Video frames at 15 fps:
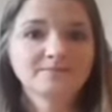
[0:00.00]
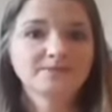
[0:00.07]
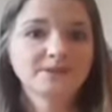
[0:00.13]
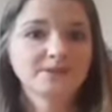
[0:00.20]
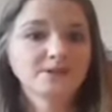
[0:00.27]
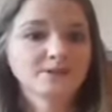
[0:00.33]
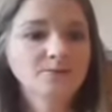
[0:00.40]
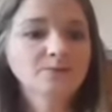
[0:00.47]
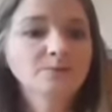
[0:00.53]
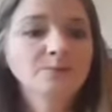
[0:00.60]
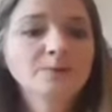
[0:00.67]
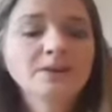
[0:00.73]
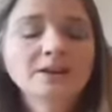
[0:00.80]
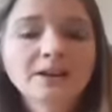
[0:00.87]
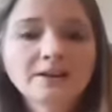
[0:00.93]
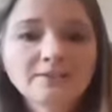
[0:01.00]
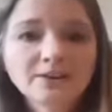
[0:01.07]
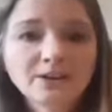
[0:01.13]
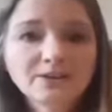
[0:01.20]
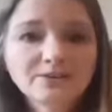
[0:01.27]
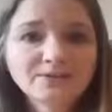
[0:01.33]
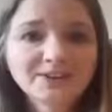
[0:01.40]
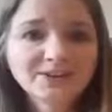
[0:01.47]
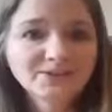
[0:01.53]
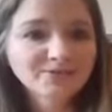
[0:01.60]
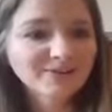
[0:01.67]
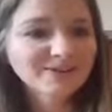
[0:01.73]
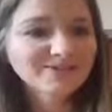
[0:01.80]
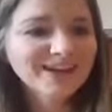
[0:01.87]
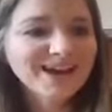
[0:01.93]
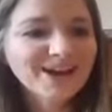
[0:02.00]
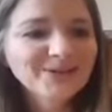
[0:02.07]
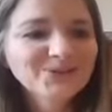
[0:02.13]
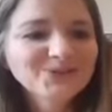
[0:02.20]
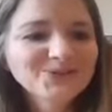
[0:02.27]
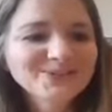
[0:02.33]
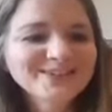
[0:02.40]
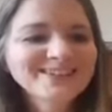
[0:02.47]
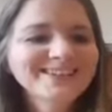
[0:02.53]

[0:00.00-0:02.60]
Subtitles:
So I know we can have a lot of these around the house.